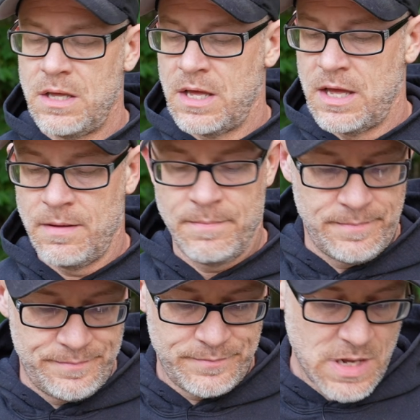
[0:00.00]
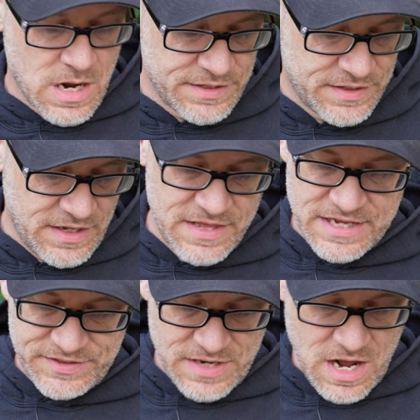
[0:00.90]
Honestly,
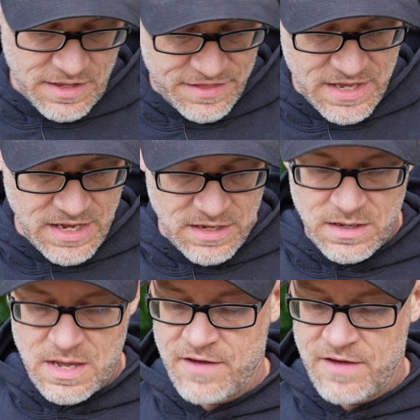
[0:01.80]
that's not a thing.